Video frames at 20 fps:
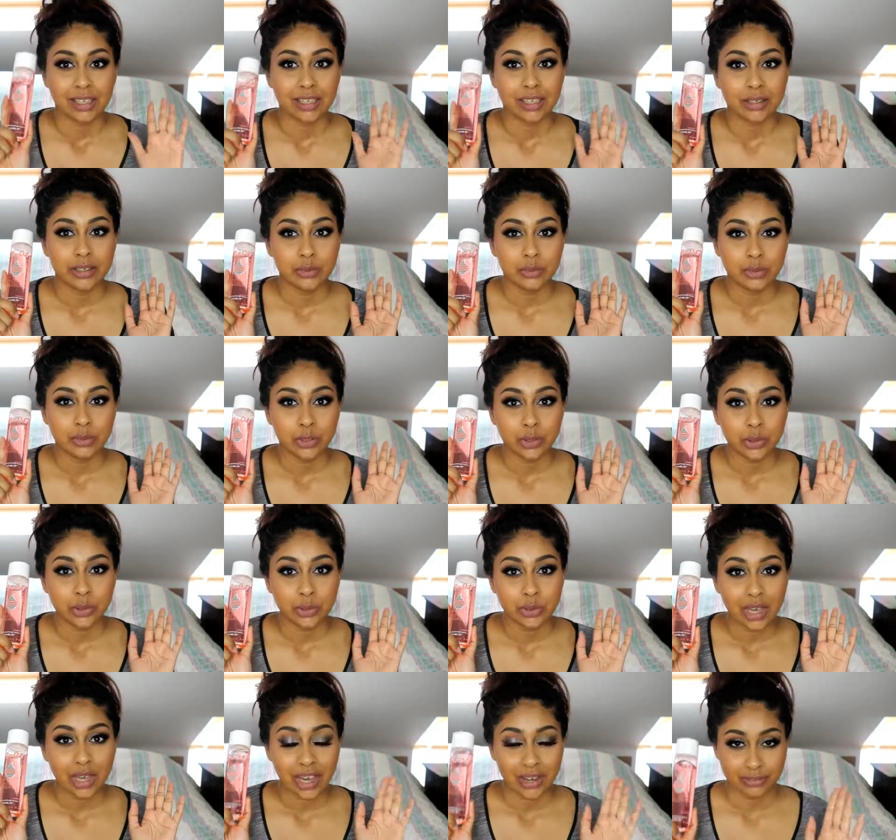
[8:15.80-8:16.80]
If
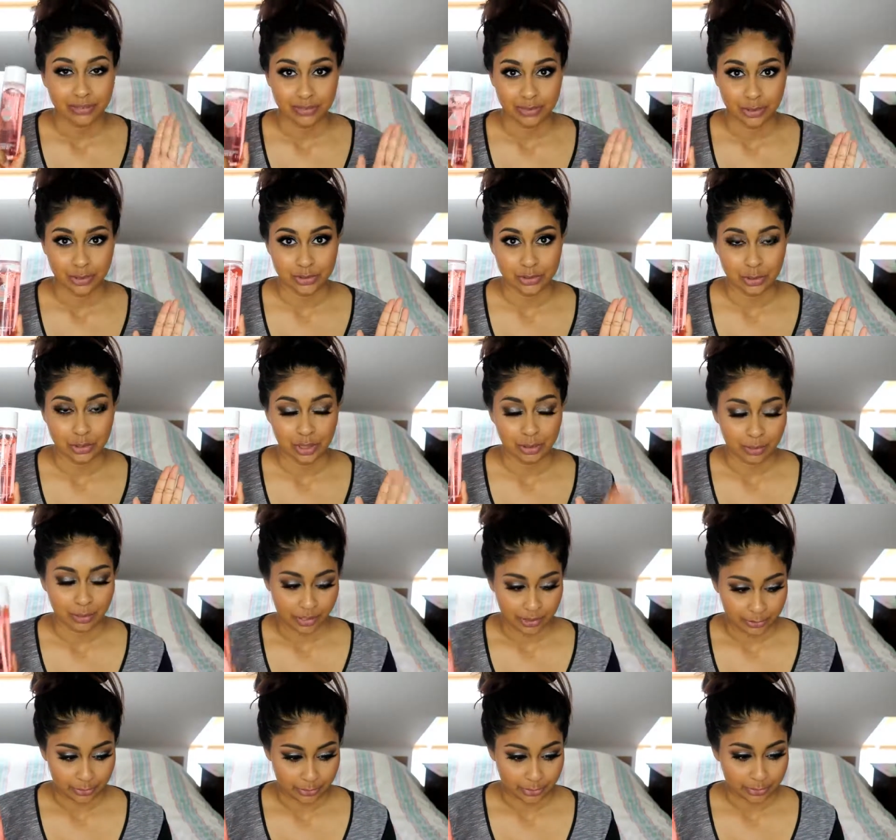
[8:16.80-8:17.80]
you have not tried
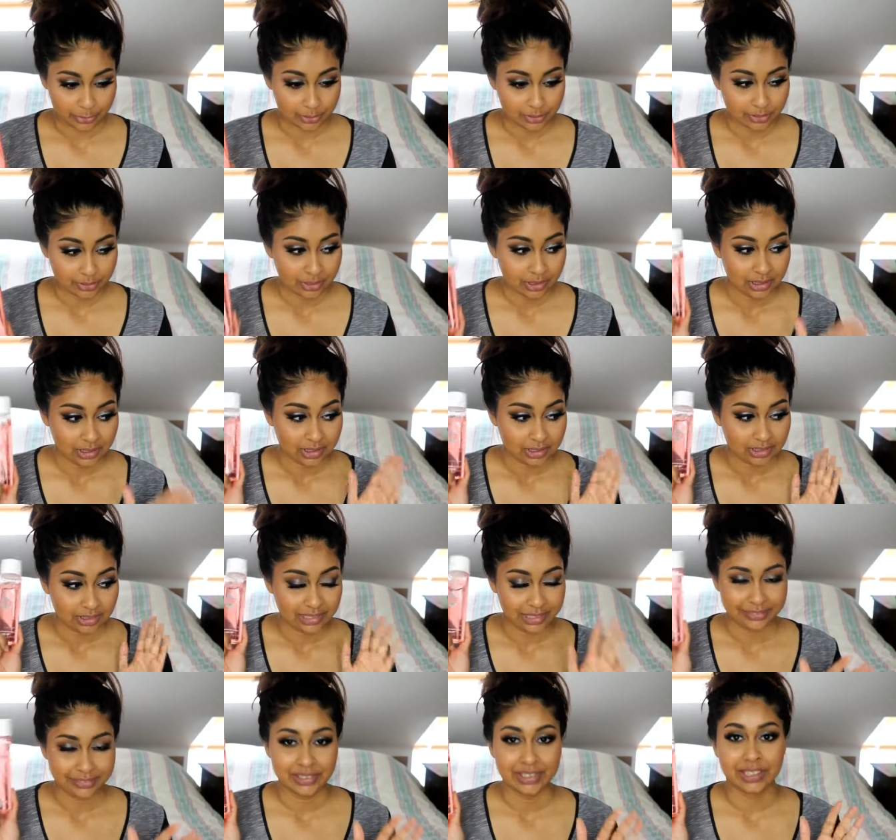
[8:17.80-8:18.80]
Bio Oil,
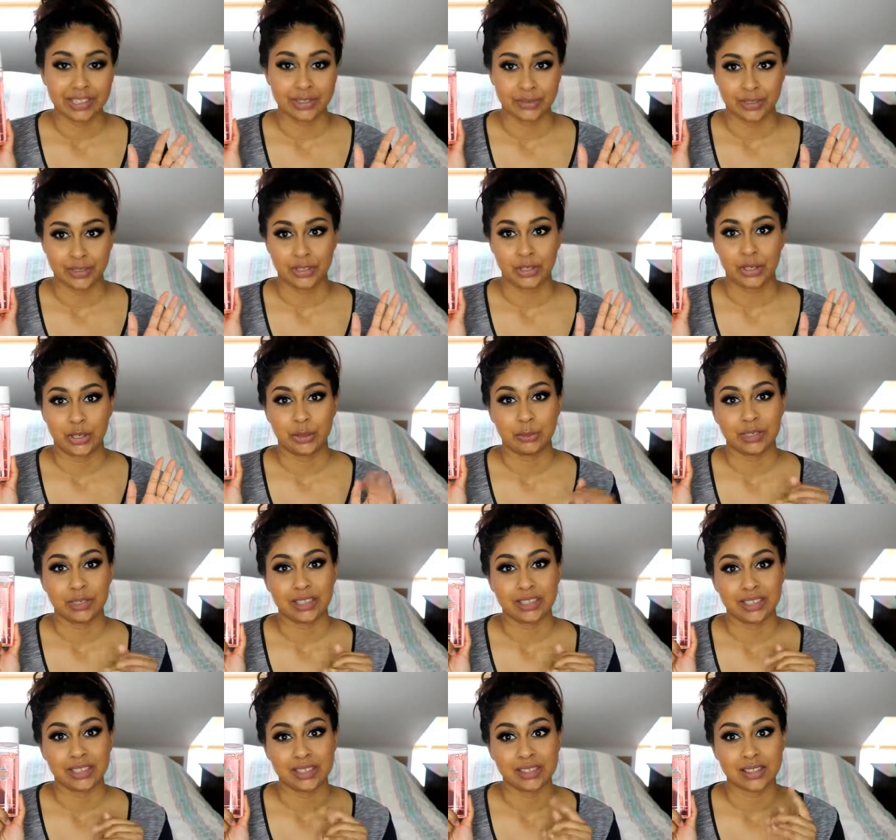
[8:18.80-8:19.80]
definitely give it a go,
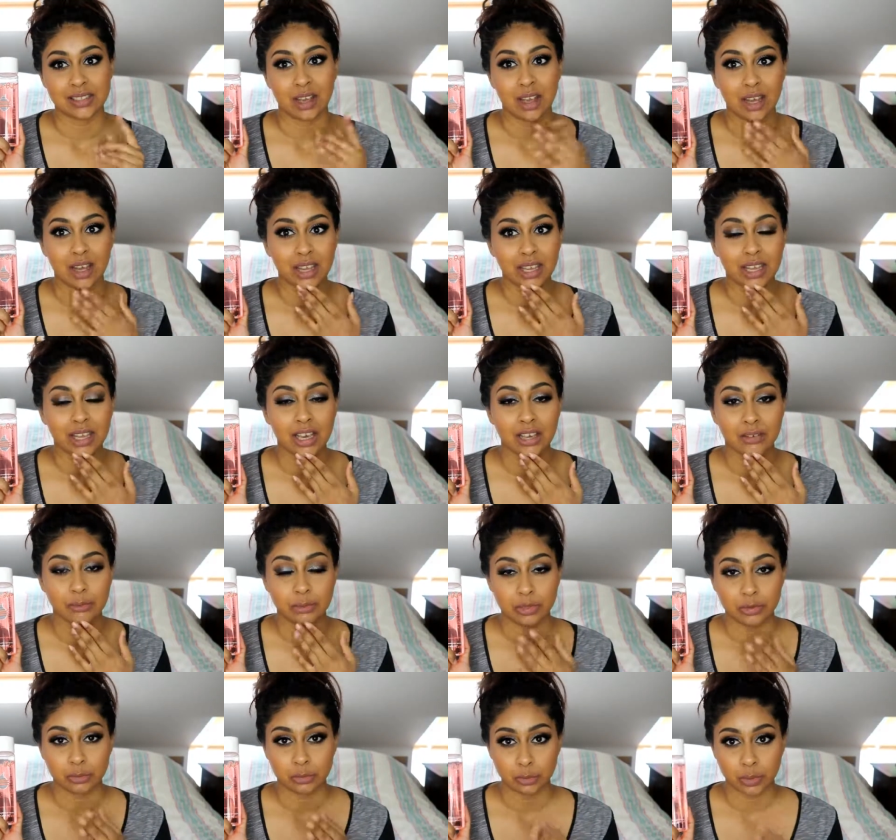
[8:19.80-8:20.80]
because I have
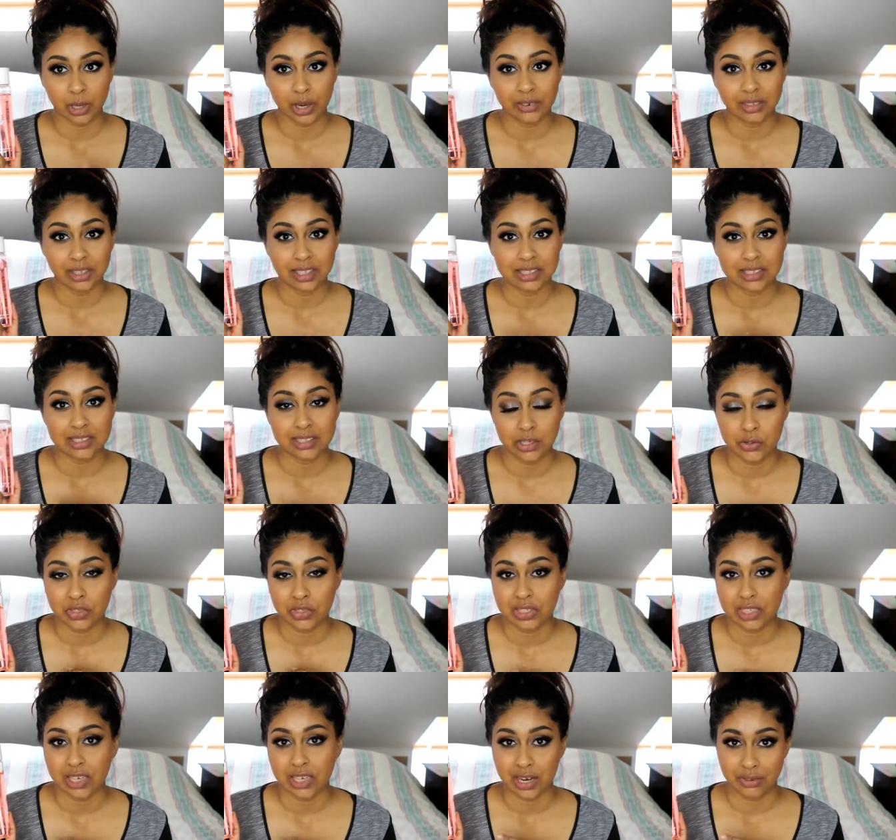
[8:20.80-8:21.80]
been wearing it
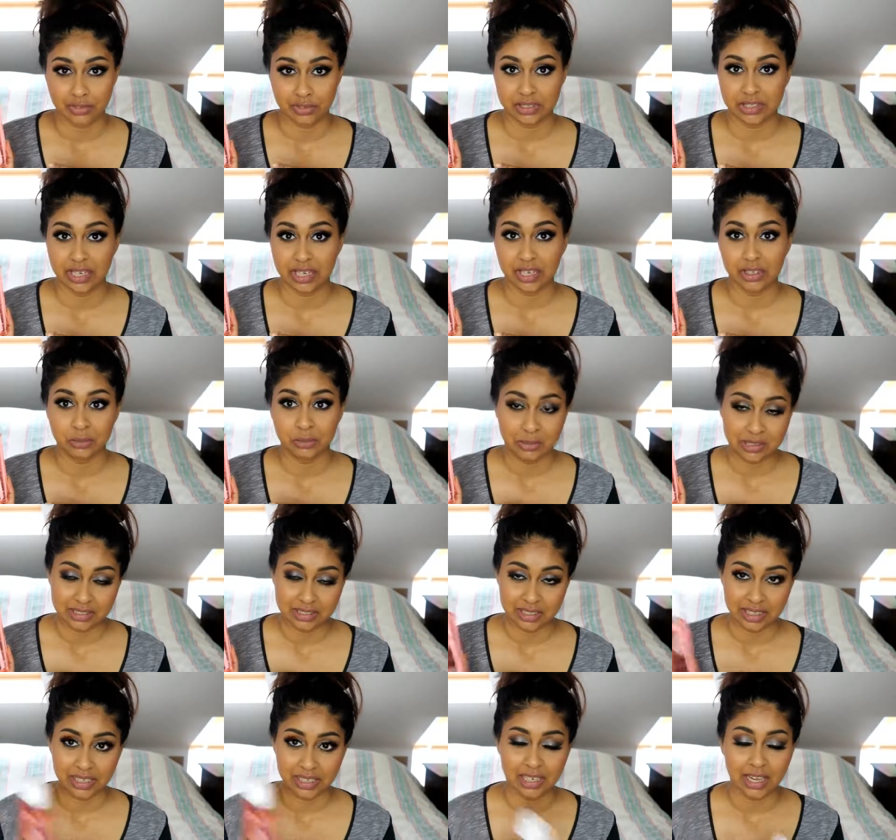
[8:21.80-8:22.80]
seriously every day on my
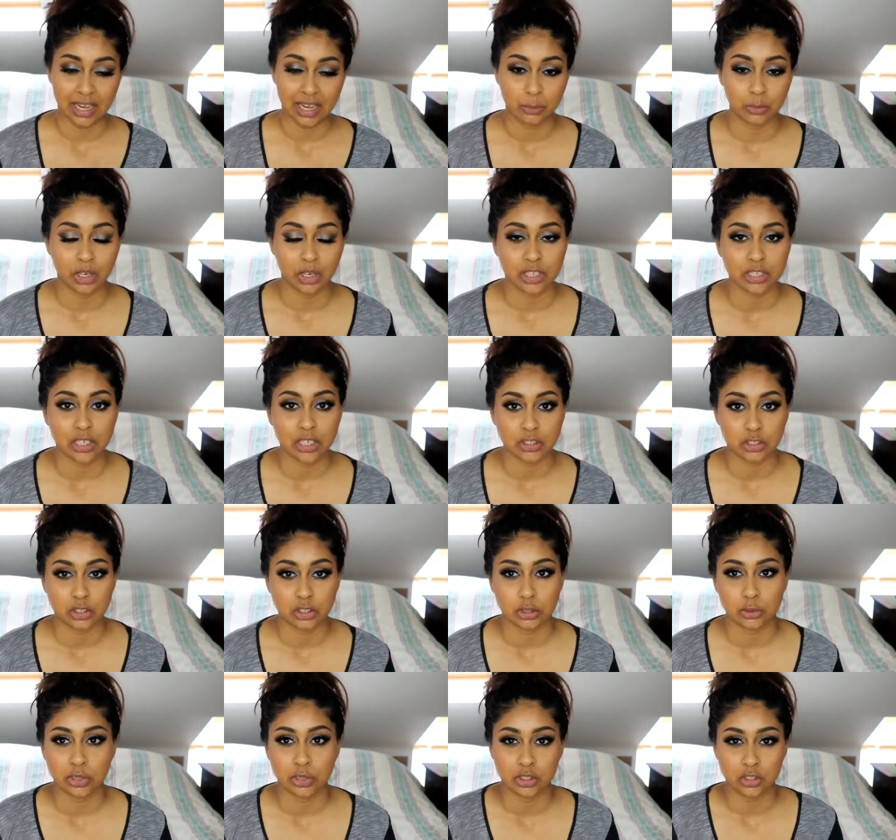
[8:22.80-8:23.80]
skin, and what I like to
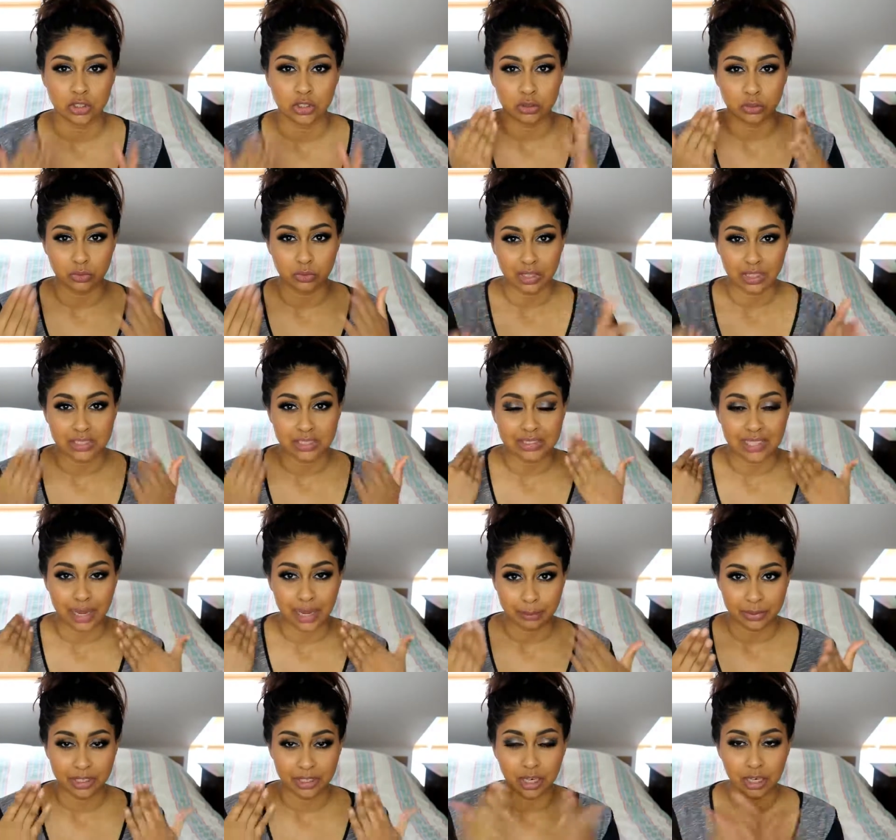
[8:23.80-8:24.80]
do is just really
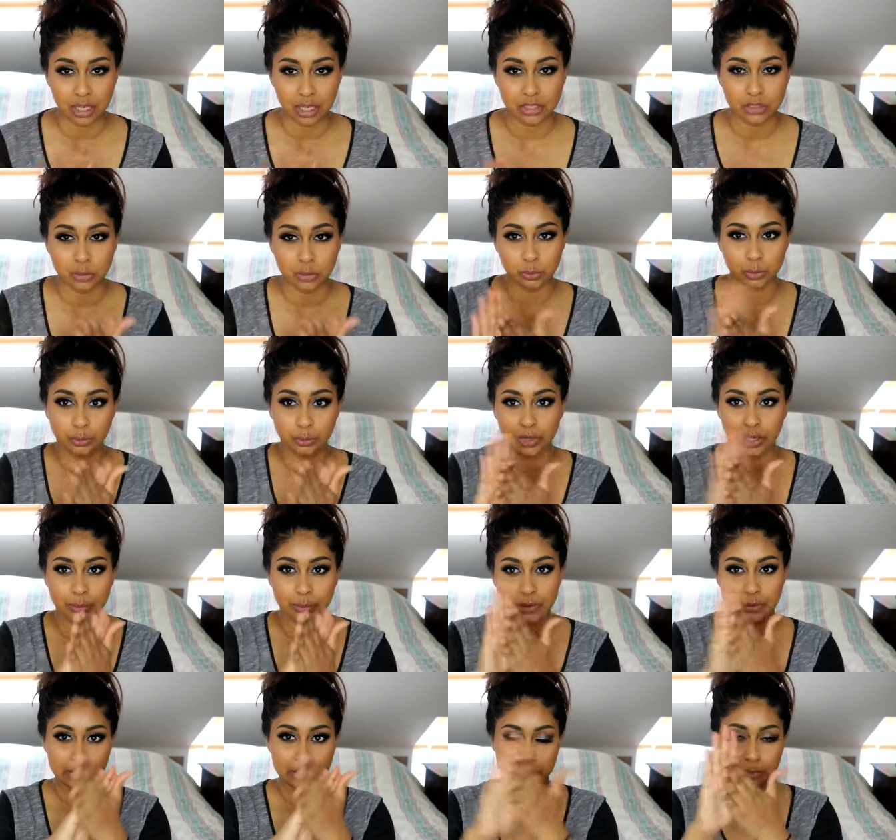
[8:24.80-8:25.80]
tap it. I like to warm it
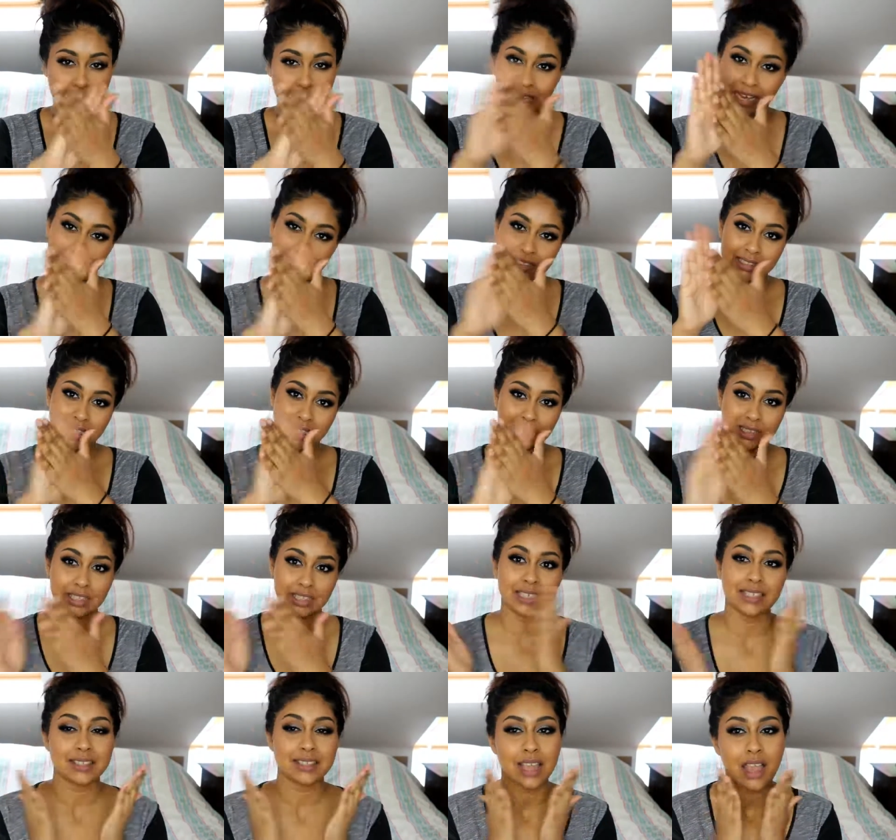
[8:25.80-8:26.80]
up onto my hands like
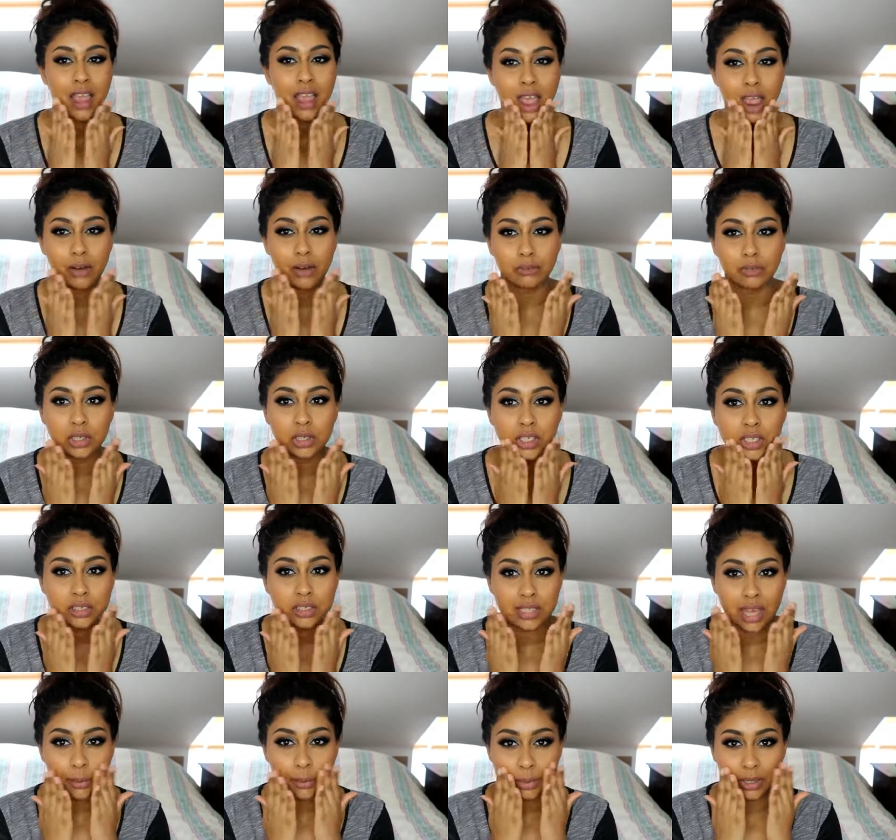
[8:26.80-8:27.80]
this and really
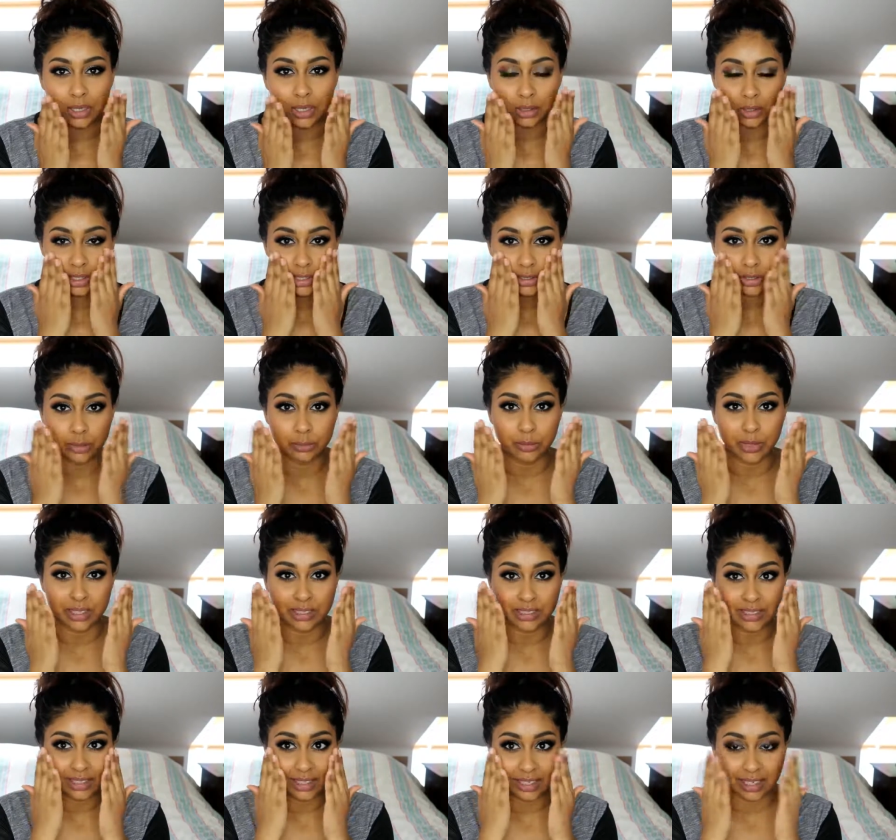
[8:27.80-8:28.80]
tap it into my
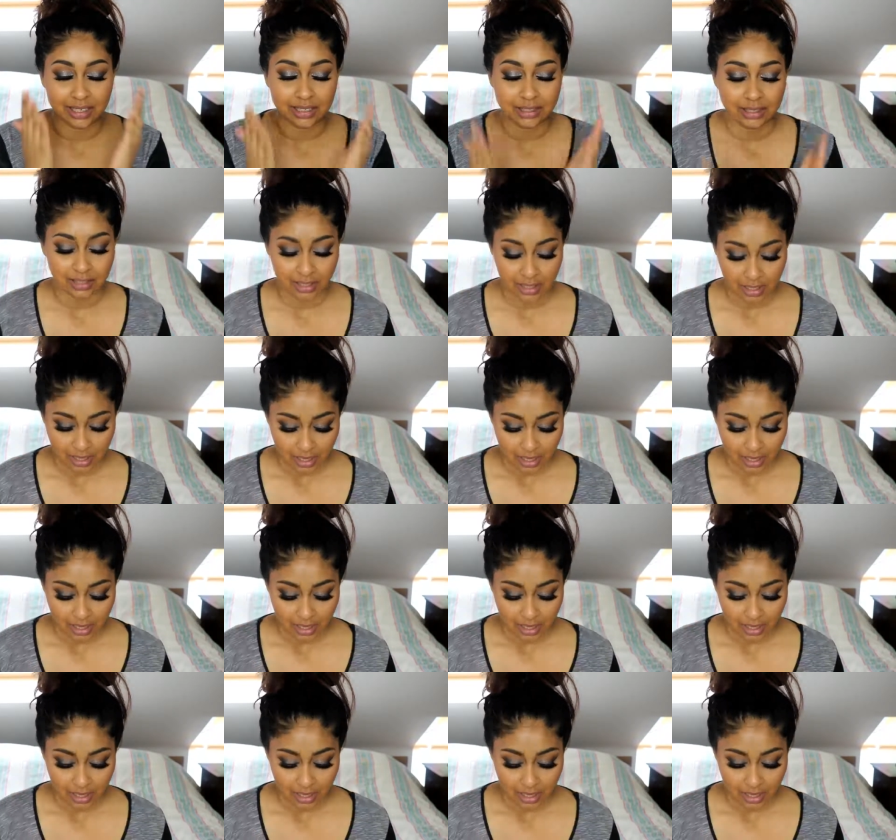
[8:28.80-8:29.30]
skin,